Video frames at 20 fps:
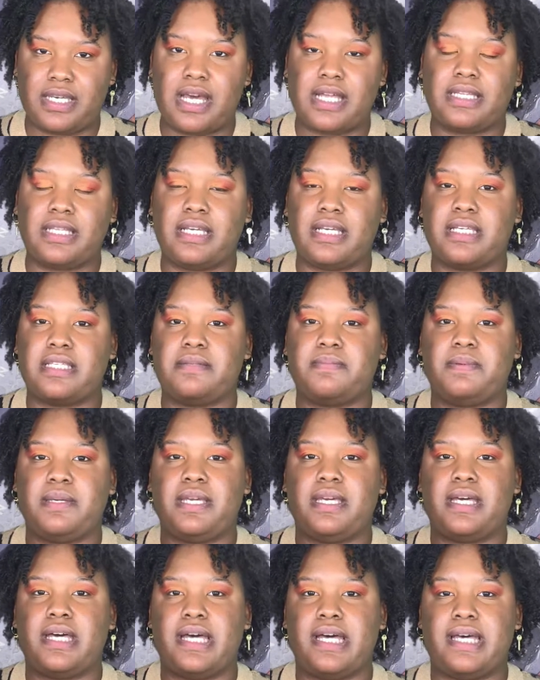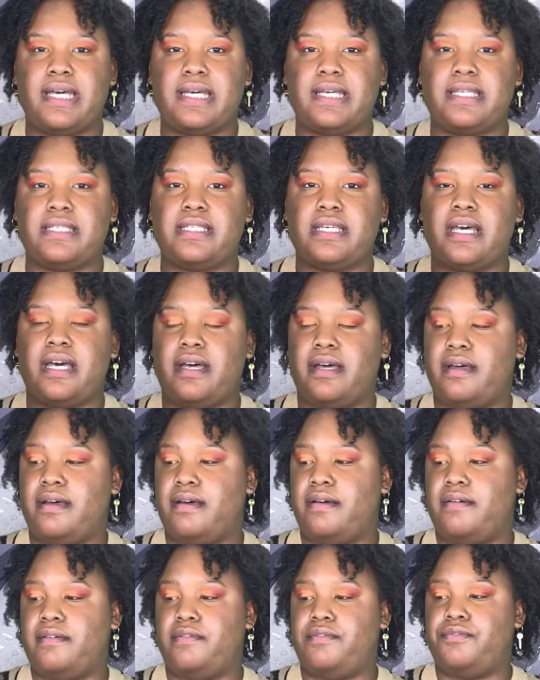I think it's because
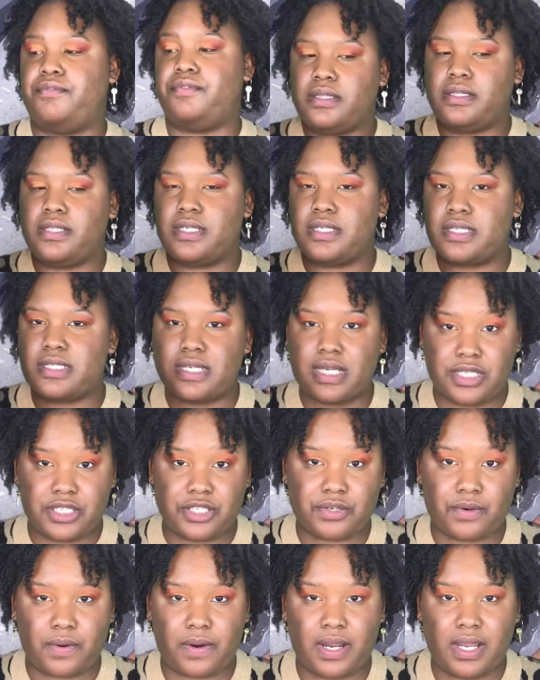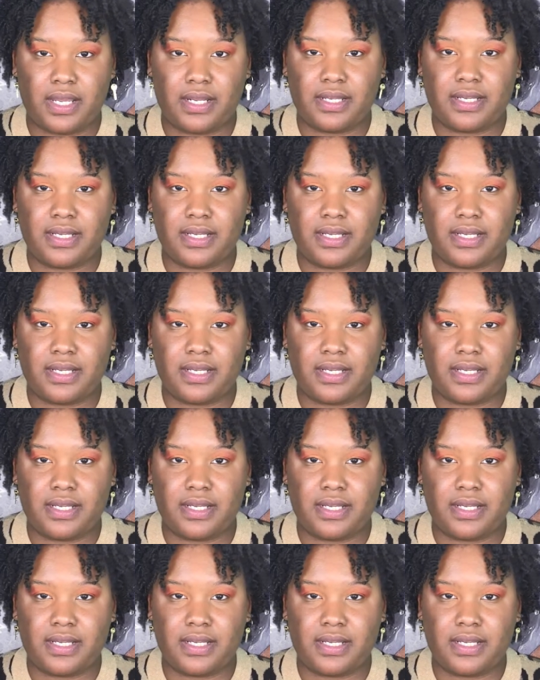of the sunscreen,